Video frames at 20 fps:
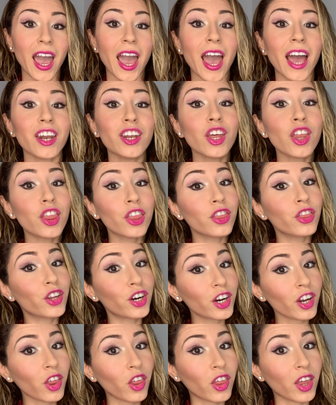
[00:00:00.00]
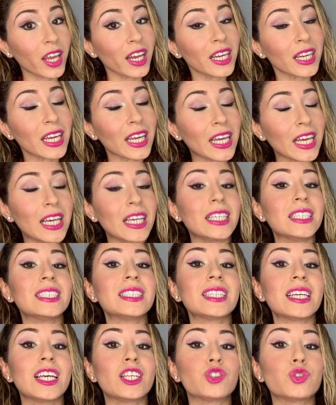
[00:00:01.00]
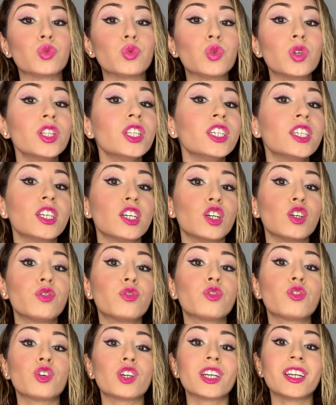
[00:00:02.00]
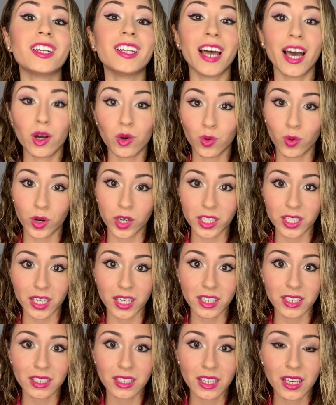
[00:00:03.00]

And the third thing is it's really good for networking.